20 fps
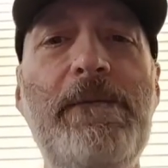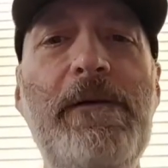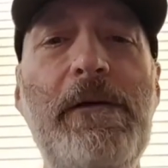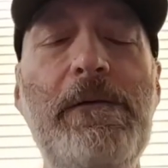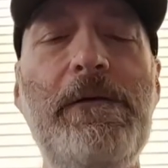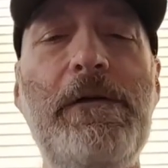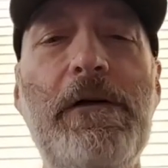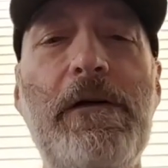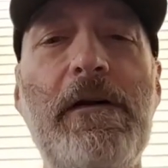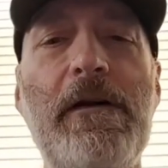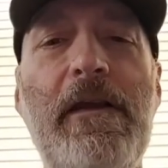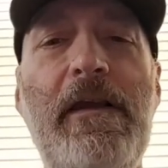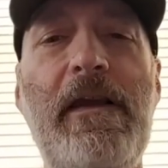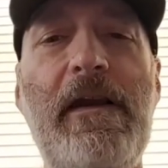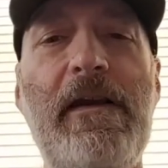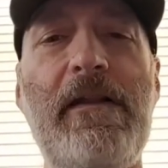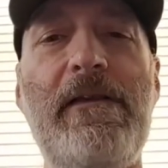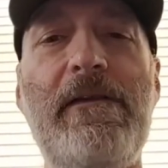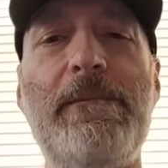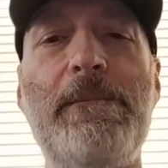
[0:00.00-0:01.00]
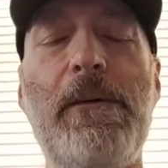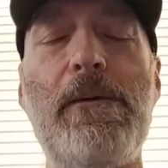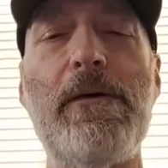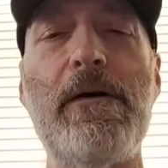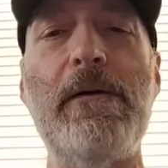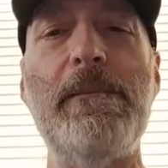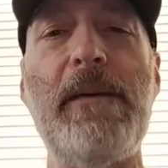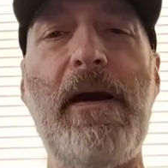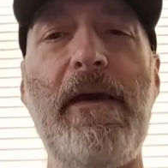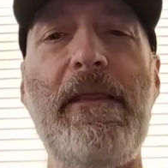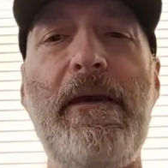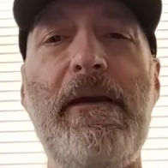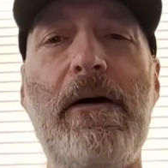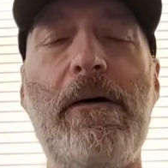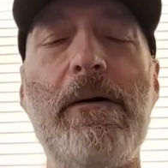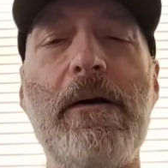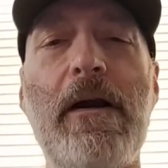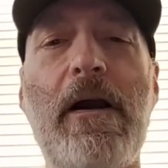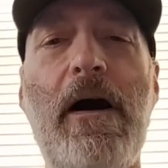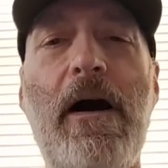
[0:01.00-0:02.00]
future kids born by the
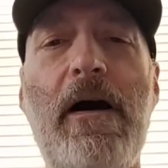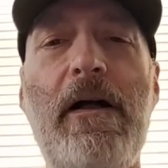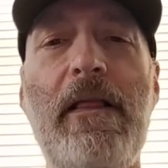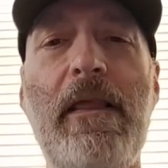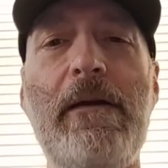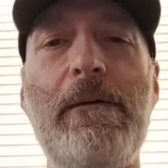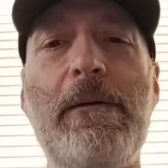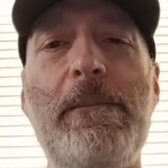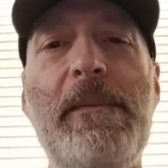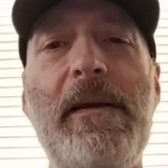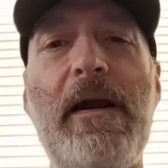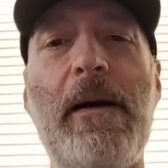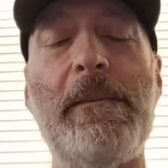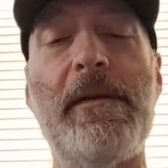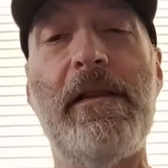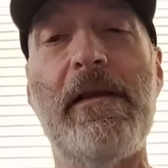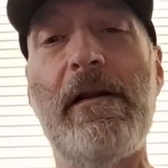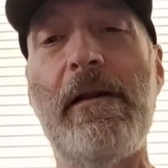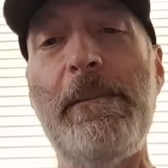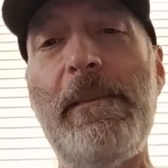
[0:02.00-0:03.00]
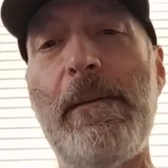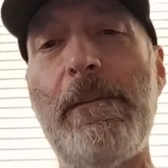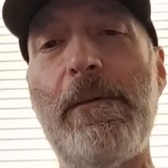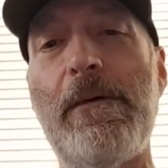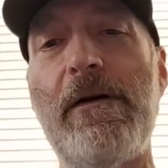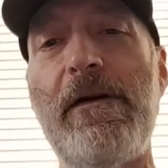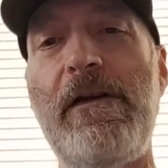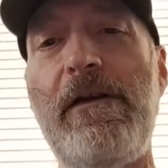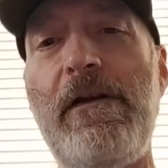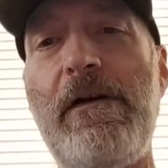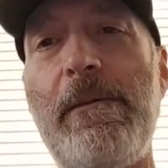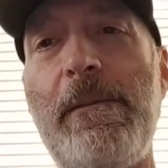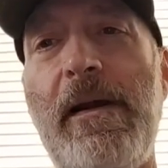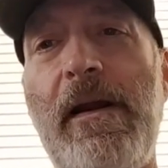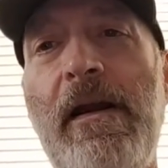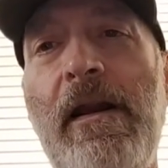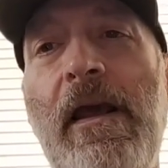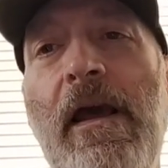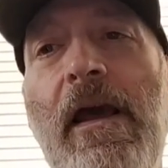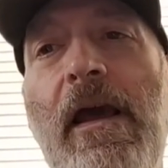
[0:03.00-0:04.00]
Oankali will become a little bit more
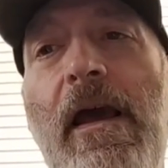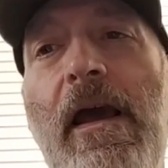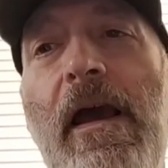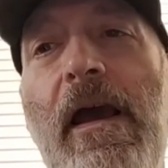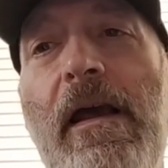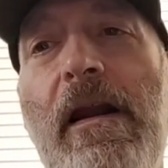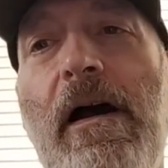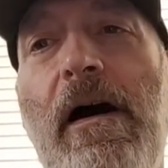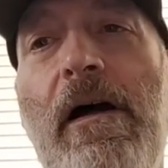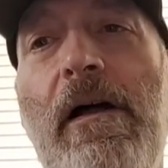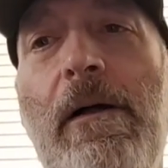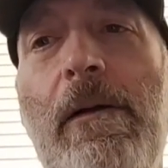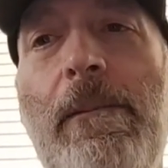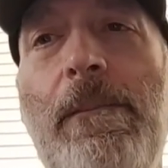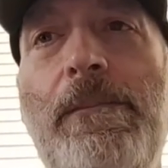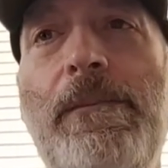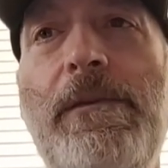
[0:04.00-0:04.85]
human, and all